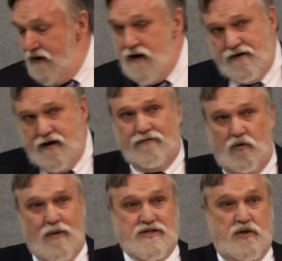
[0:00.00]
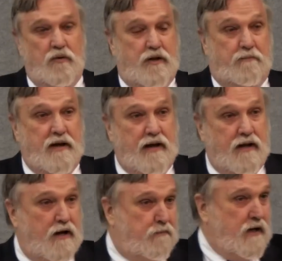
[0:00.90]
Never wrestle with a
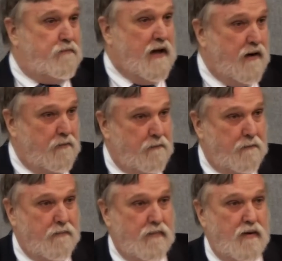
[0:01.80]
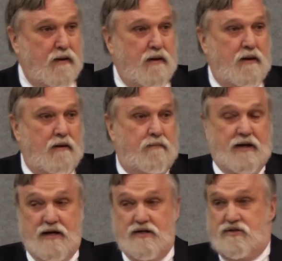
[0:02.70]
pig in a pig pen,
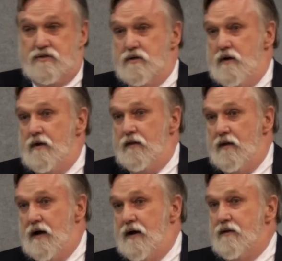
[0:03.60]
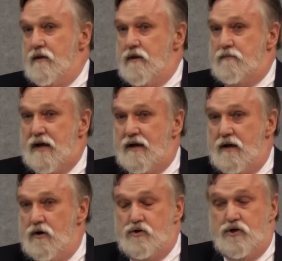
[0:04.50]
because uh, the pig,
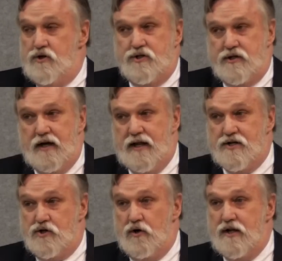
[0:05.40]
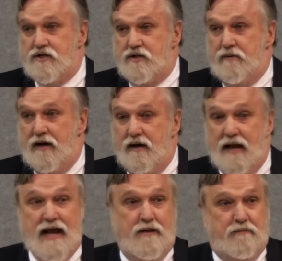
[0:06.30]
you're, you're just going to get as dirty as the
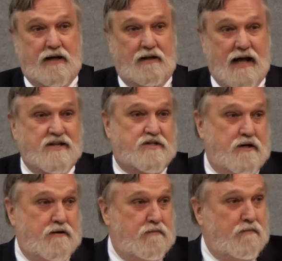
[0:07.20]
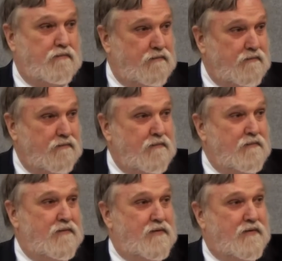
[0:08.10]
pig, and the pig likes it,
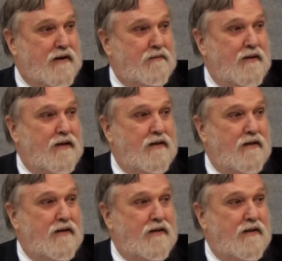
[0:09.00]
okay?